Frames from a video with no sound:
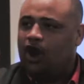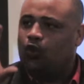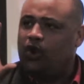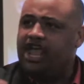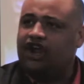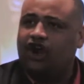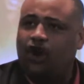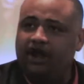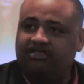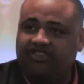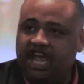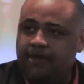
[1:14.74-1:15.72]
a
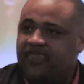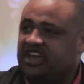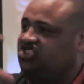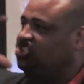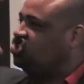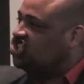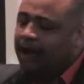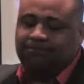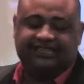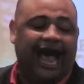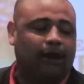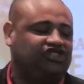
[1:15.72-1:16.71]
reoccurring theme just
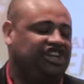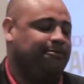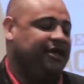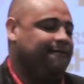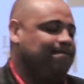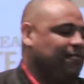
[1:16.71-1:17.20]
jumped out to me.